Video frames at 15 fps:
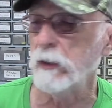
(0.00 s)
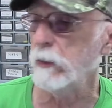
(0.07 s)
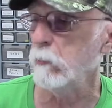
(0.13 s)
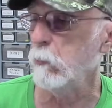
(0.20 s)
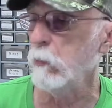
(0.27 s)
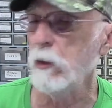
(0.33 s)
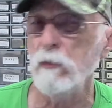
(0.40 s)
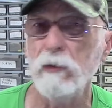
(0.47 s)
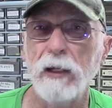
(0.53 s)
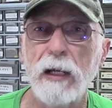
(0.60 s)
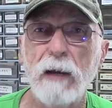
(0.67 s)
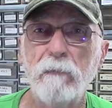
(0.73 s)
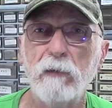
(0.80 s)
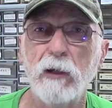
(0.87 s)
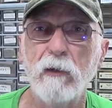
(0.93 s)
and one thing
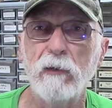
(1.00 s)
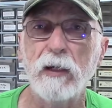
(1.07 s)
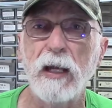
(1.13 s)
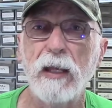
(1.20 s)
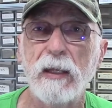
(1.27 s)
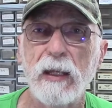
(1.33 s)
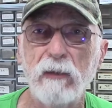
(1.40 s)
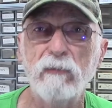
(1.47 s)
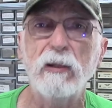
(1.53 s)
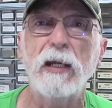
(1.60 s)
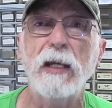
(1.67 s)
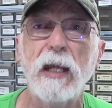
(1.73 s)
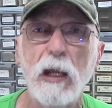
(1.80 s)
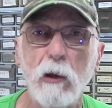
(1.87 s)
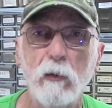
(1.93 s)
after the other, and this
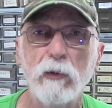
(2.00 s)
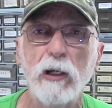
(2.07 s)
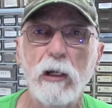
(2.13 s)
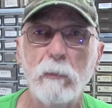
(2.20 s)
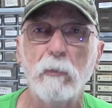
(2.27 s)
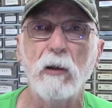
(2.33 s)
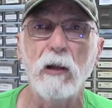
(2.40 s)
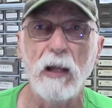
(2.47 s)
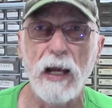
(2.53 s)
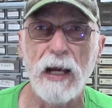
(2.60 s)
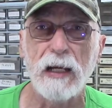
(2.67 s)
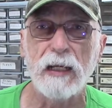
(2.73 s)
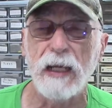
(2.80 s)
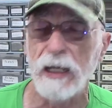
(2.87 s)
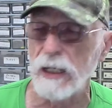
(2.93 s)
thing held up
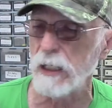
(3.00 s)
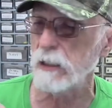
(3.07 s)
like a